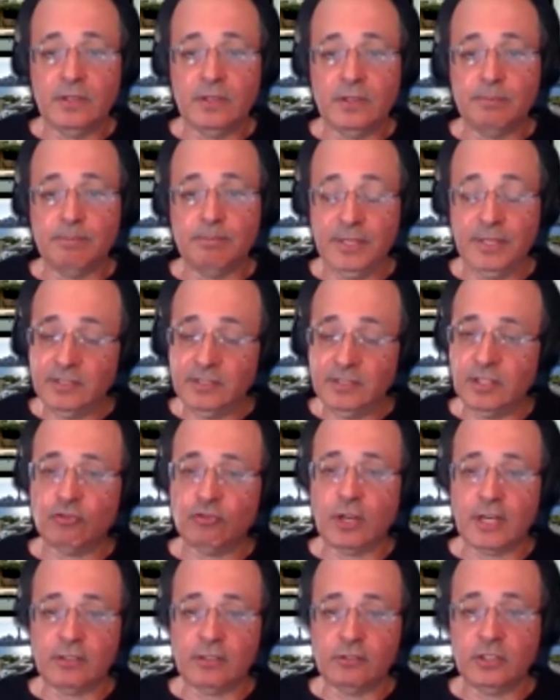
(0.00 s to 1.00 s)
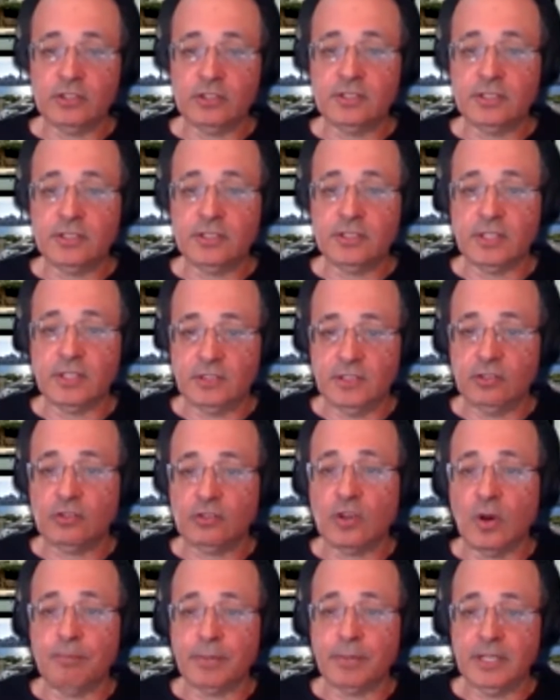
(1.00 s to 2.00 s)
business challenges that these
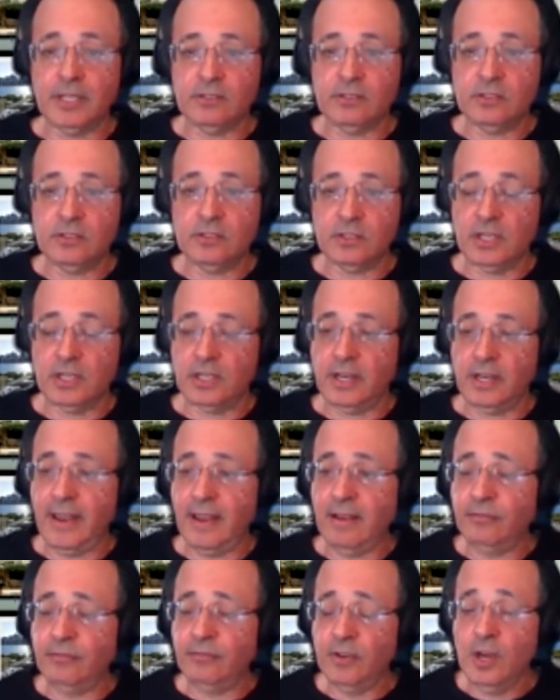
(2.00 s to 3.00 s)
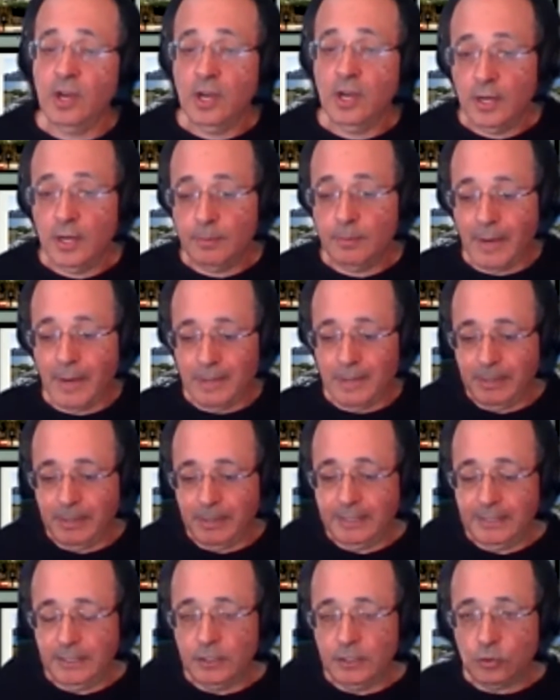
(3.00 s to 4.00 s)
companies have, by
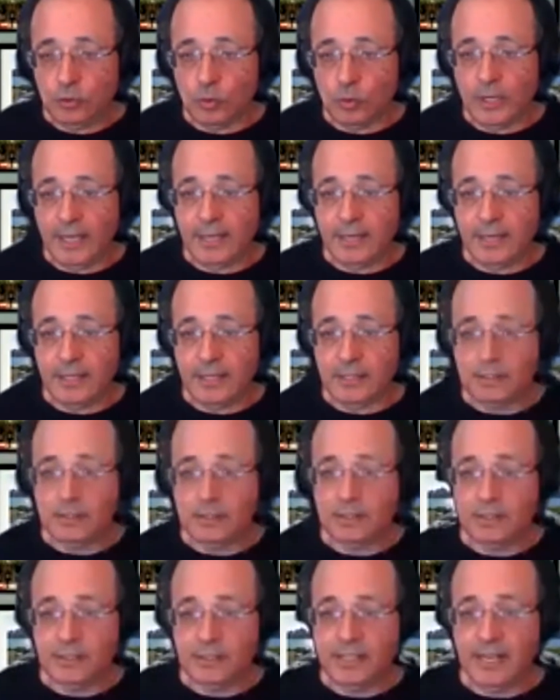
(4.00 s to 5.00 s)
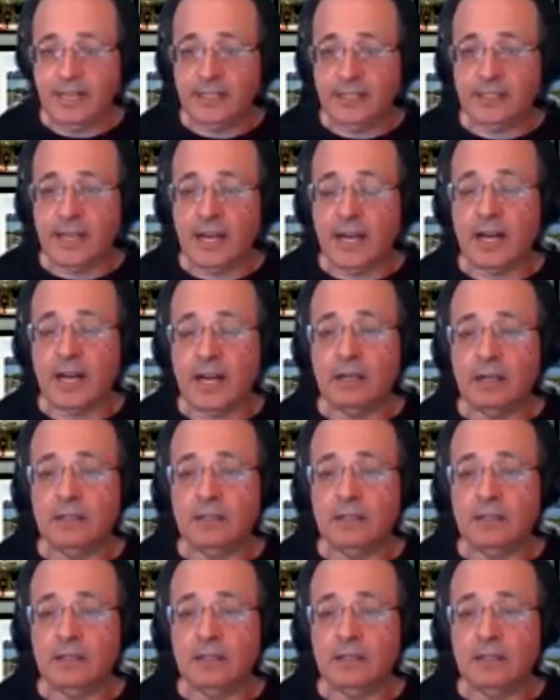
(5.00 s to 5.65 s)
bringing together data,